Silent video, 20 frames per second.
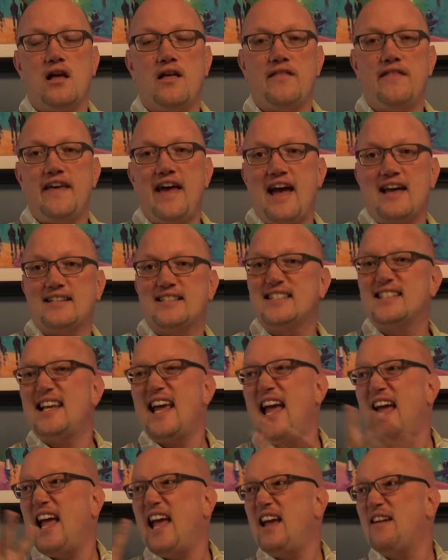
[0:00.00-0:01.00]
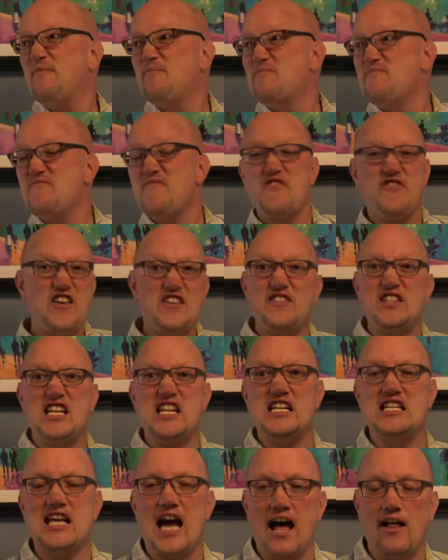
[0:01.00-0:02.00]
that, say,
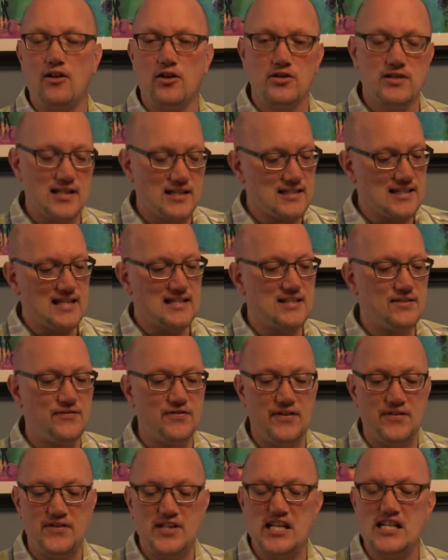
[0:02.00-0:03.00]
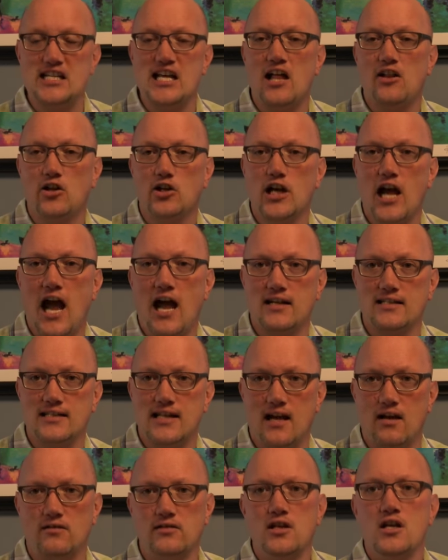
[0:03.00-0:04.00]
$15. Let's say it's a $15
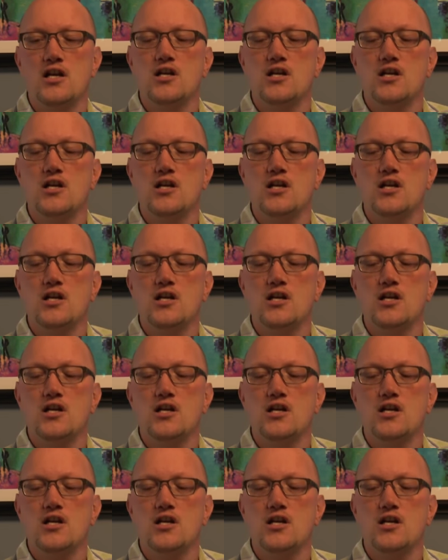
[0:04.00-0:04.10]
cocktail.